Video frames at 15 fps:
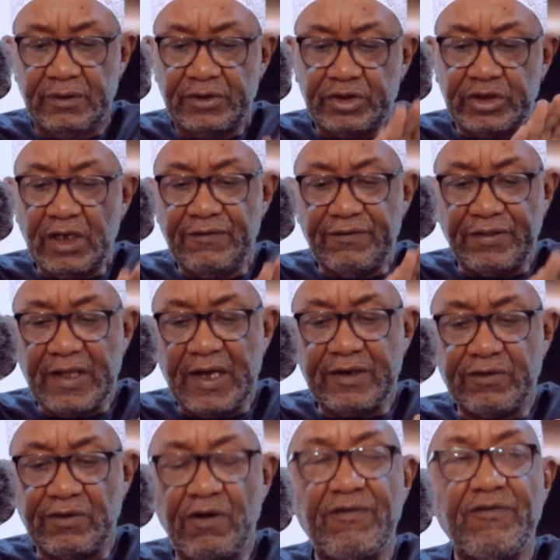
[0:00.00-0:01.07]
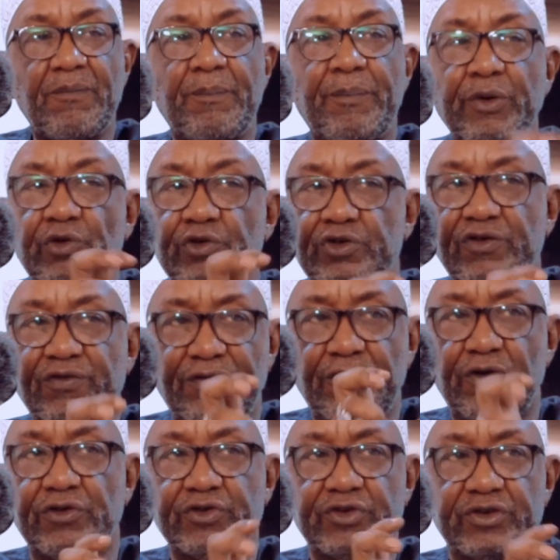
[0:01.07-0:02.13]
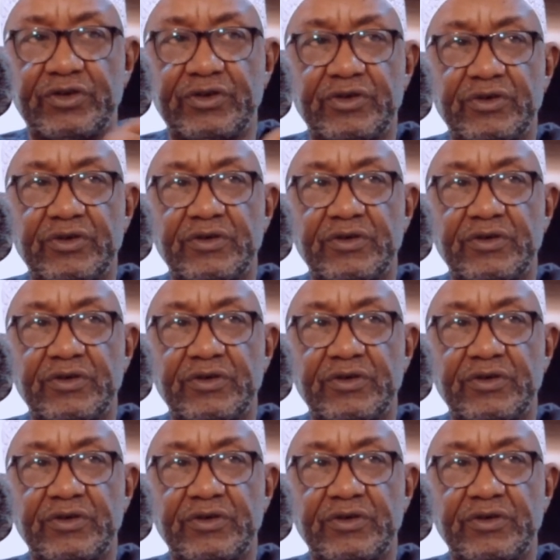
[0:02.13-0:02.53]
save that of brute force.